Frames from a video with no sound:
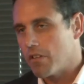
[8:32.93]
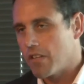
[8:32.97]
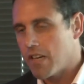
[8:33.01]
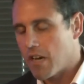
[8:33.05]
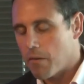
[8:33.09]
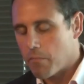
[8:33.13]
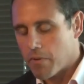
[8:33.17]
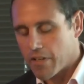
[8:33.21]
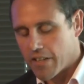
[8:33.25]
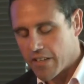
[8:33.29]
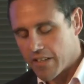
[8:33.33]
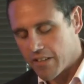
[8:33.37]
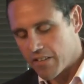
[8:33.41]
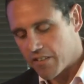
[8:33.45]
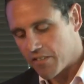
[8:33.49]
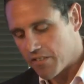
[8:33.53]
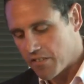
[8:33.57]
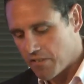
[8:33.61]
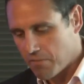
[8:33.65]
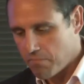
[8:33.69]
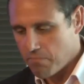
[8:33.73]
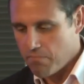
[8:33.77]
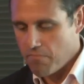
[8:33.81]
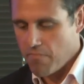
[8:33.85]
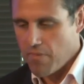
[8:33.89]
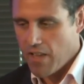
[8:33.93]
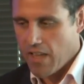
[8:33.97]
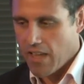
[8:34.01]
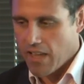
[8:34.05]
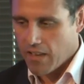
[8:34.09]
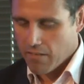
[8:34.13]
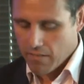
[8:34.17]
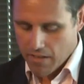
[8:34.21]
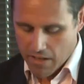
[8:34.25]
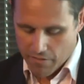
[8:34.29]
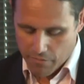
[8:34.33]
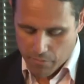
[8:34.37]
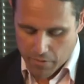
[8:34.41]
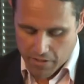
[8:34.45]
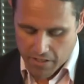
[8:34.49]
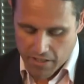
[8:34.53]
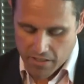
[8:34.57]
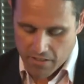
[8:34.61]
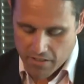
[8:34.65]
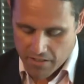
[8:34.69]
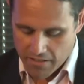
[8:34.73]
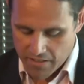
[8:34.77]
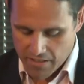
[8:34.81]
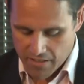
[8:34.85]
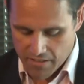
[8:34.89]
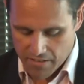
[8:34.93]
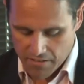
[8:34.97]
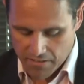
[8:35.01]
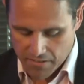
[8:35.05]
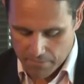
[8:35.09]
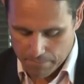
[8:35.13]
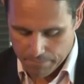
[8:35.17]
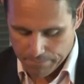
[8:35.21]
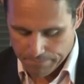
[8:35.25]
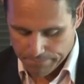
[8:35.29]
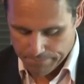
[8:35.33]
companies and government entities.